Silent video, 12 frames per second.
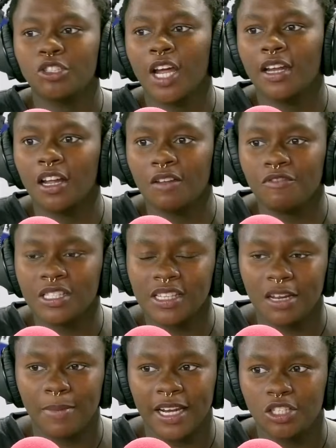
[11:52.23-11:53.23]
I'm not trying to
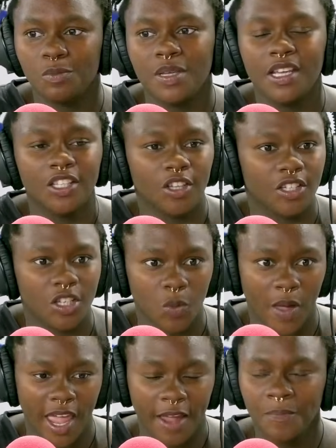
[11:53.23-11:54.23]
convince anybody to be a
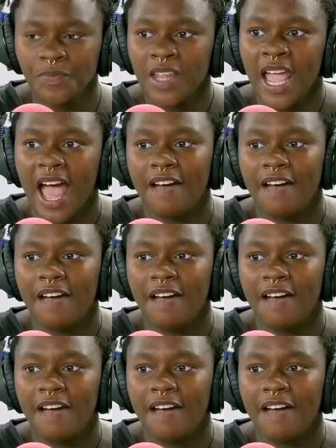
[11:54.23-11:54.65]
certain way.